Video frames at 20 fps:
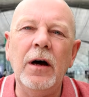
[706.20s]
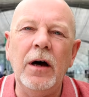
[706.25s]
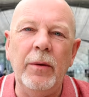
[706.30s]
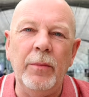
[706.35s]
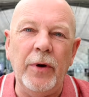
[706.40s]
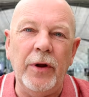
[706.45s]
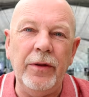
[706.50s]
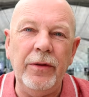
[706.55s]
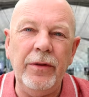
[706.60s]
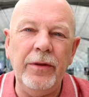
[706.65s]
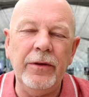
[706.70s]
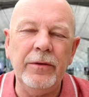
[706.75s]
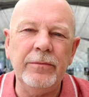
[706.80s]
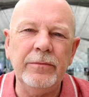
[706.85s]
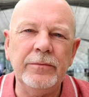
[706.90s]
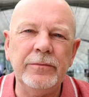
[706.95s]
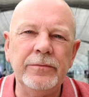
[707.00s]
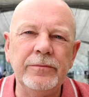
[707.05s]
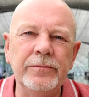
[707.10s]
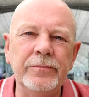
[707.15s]
a month,
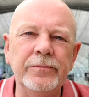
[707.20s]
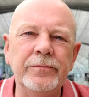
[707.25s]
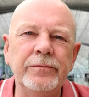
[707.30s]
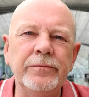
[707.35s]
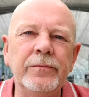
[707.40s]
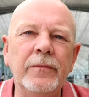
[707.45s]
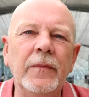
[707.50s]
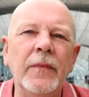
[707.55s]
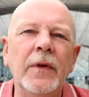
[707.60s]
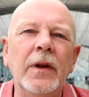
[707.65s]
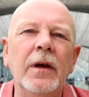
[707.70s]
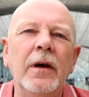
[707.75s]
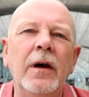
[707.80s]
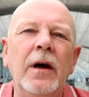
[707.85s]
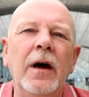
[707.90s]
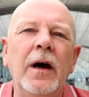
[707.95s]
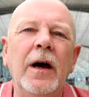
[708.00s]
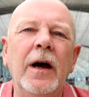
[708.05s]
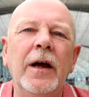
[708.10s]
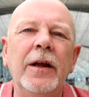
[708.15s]

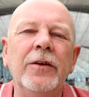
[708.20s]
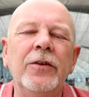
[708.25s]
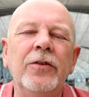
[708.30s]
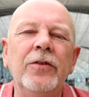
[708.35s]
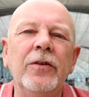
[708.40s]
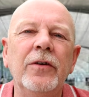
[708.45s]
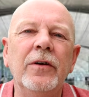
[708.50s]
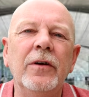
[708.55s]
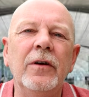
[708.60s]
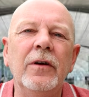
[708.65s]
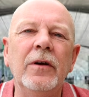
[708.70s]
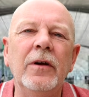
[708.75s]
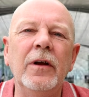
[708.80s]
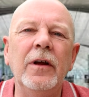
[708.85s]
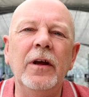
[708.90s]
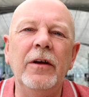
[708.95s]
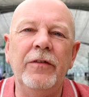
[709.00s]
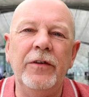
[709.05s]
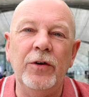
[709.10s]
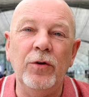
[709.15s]
and
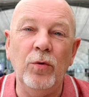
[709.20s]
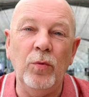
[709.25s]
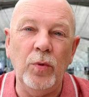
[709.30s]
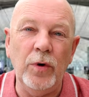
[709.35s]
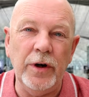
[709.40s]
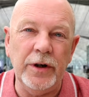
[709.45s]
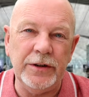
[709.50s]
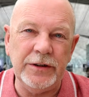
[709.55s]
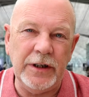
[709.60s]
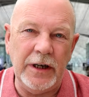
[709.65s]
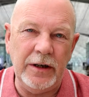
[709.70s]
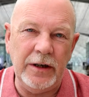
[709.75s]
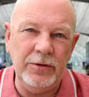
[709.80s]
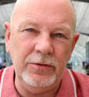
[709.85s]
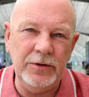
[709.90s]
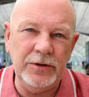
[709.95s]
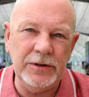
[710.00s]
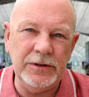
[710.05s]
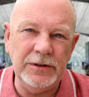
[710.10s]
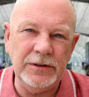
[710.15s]
if it all worked out,
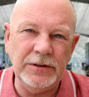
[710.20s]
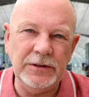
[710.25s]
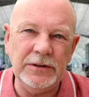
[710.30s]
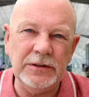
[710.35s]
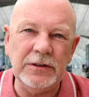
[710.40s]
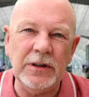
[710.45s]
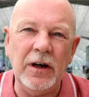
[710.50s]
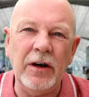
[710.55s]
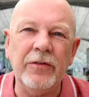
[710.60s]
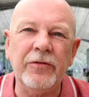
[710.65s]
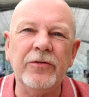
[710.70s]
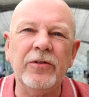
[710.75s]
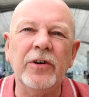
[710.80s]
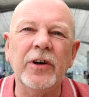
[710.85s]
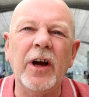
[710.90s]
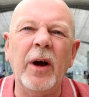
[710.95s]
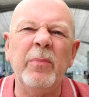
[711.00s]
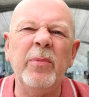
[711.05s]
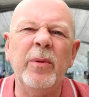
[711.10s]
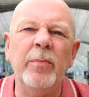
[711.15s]
after a
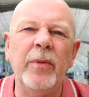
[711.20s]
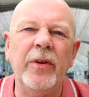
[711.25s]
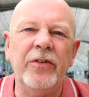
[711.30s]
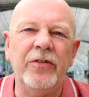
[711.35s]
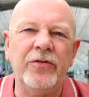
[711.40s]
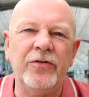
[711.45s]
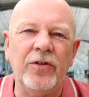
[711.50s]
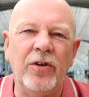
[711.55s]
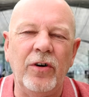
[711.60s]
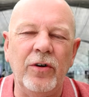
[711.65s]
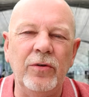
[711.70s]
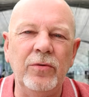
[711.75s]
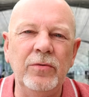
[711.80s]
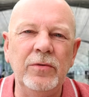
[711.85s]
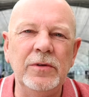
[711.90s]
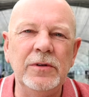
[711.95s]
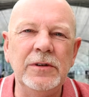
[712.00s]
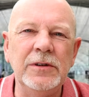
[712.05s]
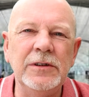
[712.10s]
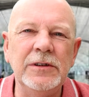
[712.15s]
couple of months trial,
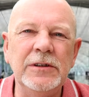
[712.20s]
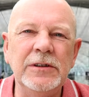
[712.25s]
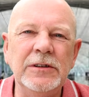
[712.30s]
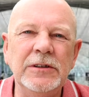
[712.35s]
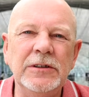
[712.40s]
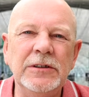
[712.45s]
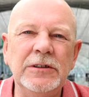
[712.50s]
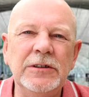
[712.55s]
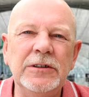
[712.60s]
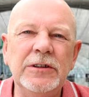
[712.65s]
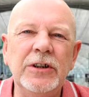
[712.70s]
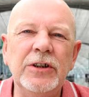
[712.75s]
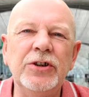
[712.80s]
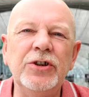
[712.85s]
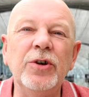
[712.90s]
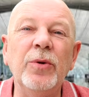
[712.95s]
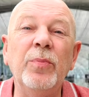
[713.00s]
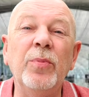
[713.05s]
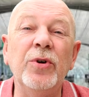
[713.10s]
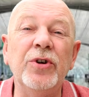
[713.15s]

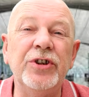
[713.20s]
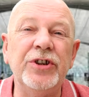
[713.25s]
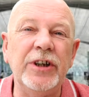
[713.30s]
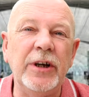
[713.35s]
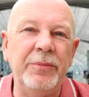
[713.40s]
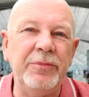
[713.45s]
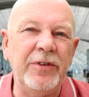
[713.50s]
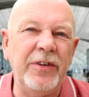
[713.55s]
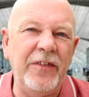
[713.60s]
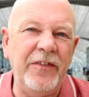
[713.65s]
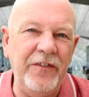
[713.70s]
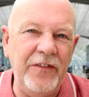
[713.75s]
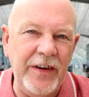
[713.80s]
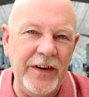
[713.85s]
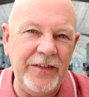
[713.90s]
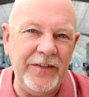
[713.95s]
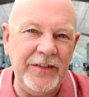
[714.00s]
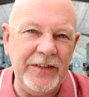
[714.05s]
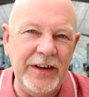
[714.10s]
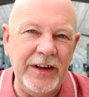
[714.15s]
she'll push it up to
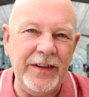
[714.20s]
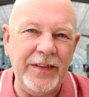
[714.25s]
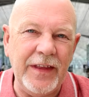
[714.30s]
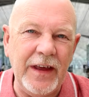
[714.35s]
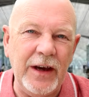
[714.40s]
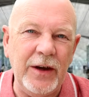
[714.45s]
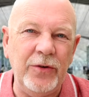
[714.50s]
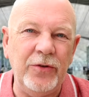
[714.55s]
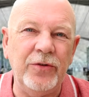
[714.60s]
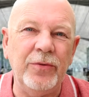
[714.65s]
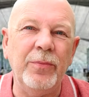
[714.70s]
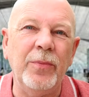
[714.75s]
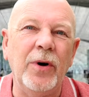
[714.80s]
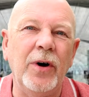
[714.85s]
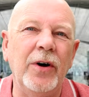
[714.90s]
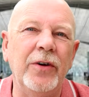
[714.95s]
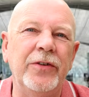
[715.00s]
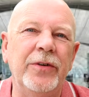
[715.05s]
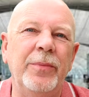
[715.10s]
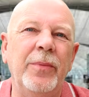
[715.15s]
50,000
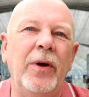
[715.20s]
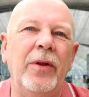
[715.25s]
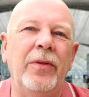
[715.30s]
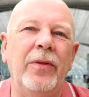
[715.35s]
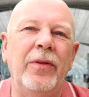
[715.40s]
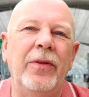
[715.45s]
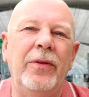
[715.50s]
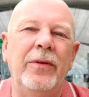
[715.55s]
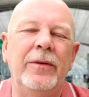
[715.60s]
baht a month.